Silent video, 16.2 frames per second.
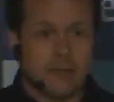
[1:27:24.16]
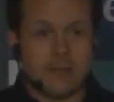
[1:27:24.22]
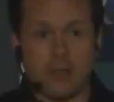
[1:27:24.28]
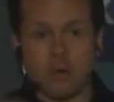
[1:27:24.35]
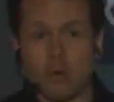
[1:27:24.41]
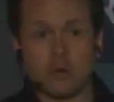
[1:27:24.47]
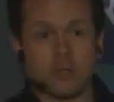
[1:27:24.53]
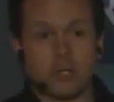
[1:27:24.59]
and
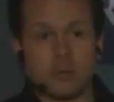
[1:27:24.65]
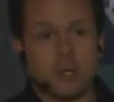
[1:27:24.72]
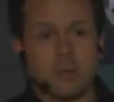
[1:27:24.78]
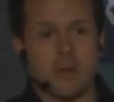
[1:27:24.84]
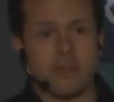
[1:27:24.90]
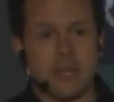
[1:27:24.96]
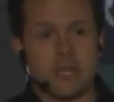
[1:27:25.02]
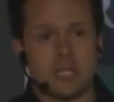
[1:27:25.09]
they're all doing
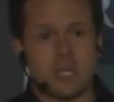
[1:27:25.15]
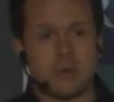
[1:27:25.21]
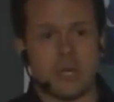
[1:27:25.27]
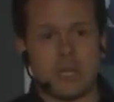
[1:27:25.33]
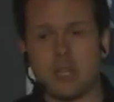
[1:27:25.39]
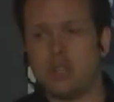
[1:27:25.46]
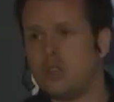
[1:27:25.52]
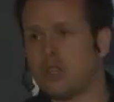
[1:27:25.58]
what they're
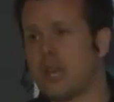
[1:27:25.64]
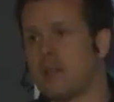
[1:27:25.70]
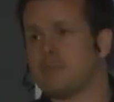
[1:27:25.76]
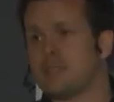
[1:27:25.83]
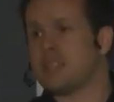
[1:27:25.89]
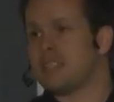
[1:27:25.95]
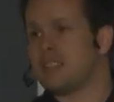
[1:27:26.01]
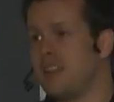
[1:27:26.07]
doing, and you come
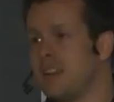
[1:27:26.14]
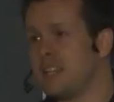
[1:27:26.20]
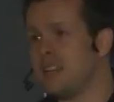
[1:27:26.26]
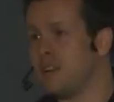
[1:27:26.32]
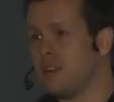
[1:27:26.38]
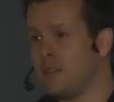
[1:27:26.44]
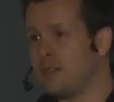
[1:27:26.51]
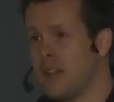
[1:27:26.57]
to this
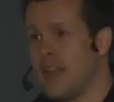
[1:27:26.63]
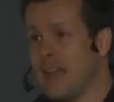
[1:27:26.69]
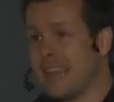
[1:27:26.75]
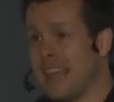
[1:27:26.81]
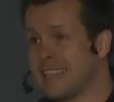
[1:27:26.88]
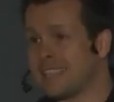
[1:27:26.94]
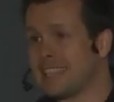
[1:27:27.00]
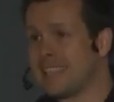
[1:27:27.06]
idea of,
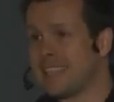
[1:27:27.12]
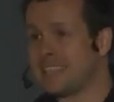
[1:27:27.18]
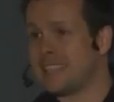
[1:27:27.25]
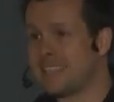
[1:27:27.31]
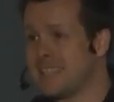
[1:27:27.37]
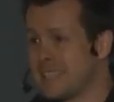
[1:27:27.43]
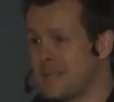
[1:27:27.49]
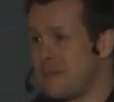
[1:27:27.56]
yes, let's
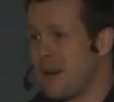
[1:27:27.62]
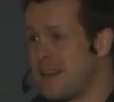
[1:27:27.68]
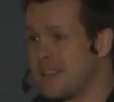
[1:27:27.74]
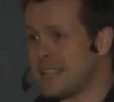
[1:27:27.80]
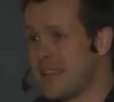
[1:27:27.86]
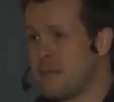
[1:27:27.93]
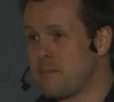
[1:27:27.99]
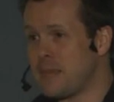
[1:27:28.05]

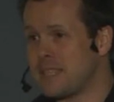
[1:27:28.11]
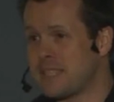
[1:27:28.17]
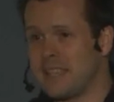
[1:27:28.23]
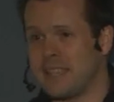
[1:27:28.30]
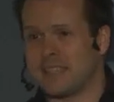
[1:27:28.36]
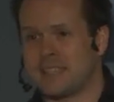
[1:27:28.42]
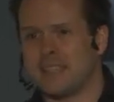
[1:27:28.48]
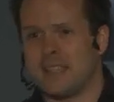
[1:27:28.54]
systemize our
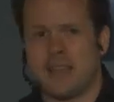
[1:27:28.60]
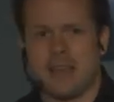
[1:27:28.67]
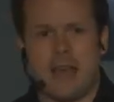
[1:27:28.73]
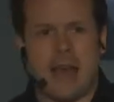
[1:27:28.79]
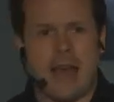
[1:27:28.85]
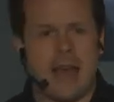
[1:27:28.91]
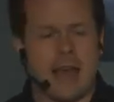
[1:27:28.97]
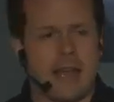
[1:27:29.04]
business.
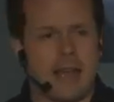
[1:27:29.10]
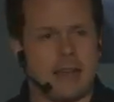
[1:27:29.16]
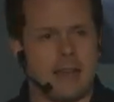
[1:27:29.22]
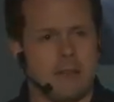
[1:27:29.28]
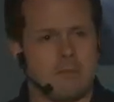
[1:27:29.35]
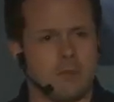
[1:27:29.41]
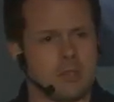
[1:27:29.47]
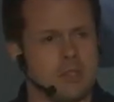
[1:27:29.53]
Uh, and,
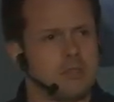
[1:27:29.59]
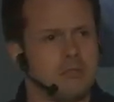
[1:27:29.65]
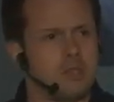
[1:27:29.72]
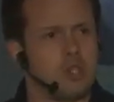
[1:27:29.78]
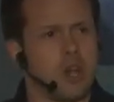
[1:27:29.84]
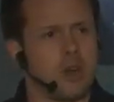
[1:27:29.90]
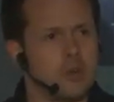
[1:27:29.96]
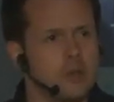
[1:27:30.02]
and what's
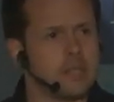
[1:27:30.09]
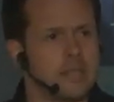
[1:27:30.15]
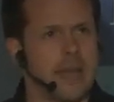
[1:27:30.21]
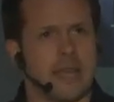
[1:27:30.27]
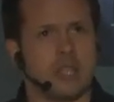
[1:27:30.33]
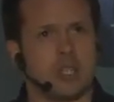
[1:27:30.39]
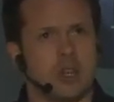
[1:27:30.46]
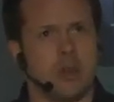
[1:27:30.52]
Joe
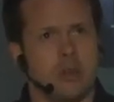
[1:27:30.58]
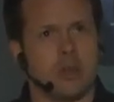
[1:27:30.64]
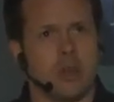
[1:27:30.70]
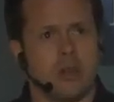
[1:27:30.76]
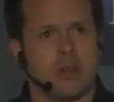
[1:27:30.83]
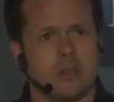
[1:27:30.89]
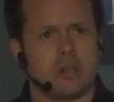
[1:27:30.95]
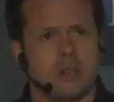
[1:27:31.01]
say? Joe
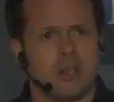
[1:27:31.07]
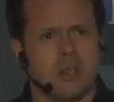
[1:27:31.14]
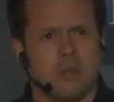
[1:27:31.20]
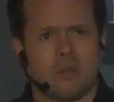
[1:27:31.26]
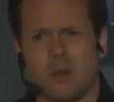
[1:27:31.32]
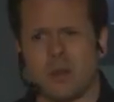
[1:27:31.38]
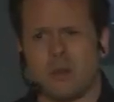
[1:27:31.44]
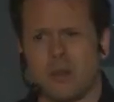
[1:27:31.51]
goes,
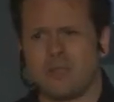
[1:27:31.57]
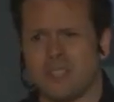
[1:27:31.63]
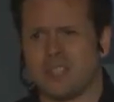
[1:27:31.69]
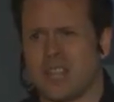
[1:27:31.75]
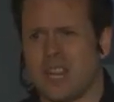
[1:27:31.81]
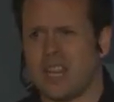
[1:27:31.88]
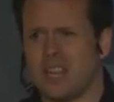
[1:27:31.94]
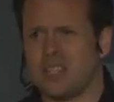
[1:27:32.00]
why do I have to
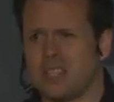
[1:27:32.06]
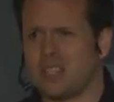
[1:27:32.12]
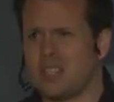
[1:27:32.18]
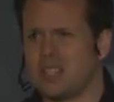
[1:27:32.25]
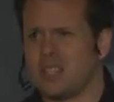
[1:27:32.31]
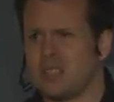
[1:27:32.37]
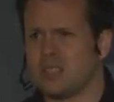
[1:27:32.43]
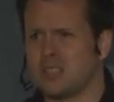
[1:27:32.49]
change?
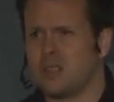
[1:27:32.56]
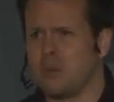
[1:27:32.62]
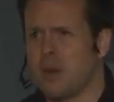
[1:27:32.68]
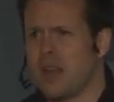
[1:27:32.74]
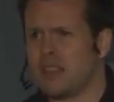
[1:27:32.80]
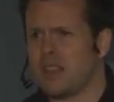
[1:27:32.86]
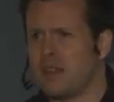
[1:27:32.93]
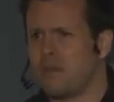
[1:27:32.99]
This is the
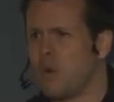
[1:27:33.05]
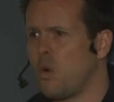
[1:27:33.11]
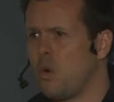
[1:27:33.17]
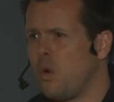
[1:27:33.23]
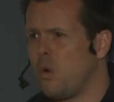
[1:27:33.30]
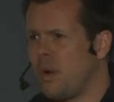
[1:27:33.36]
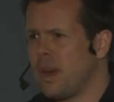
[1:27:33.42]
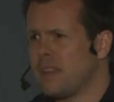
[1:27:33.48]
way that I've
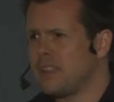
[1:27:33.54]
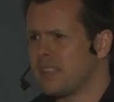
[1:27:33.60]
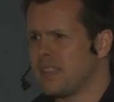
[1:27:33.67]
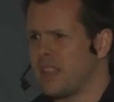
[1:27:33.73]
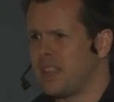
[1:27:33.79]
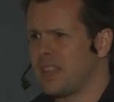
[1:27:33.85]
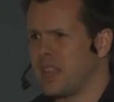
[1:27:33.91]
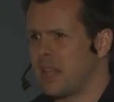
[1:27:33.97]
always
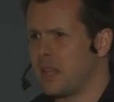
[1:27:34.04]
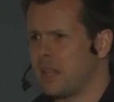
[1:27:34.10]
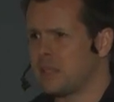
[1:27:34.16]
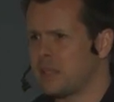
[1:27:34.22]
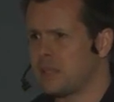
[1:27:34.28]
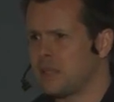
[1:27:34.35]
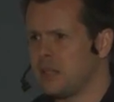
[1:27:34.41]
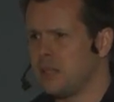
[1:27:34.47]
done
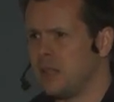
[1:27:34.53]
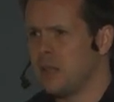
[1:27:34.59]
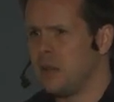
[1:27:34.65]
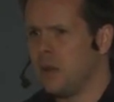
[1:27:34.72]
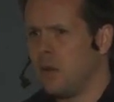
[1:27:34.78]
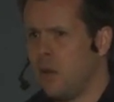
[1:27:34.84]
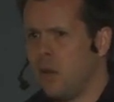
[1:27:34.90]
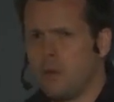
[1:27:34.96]
things.
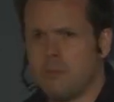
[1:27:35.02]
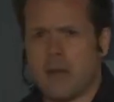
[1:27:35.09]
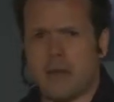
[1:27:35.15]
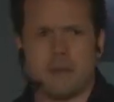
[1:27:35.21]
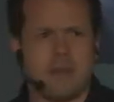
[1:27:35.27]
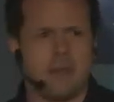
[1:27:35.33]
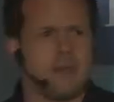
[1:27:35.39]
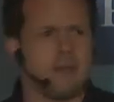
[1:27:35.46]
Or
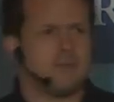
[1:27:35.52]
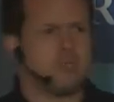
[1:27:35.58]
maybe